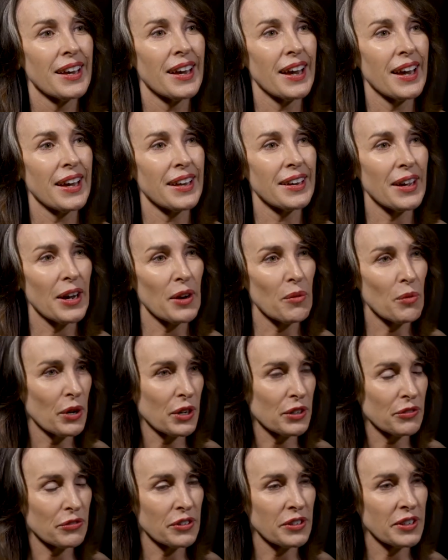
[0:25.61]
And I
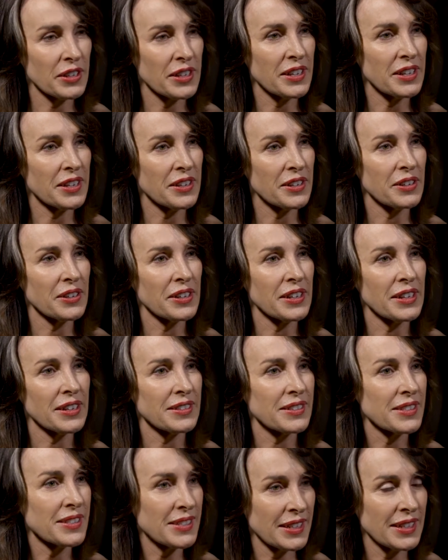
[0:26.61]
worked for a year
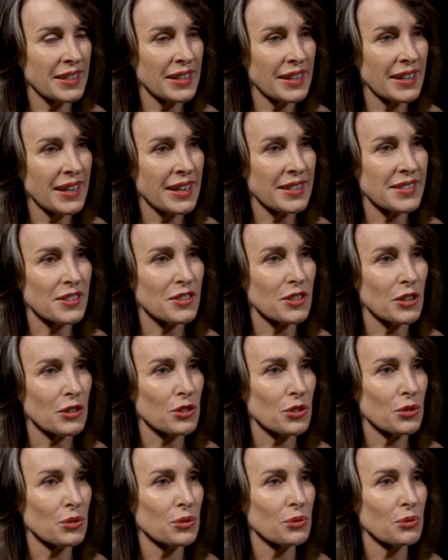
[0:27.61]
in Sydney as a
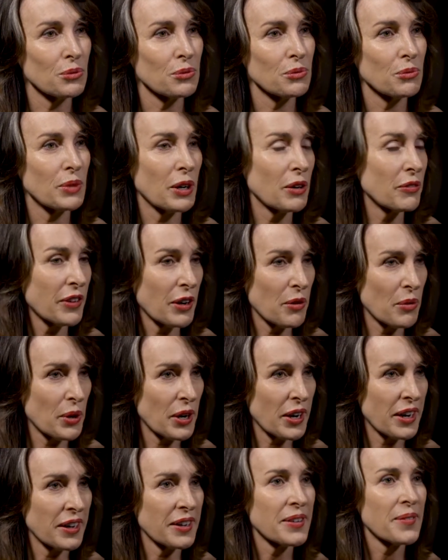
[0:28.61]
social welfare worker.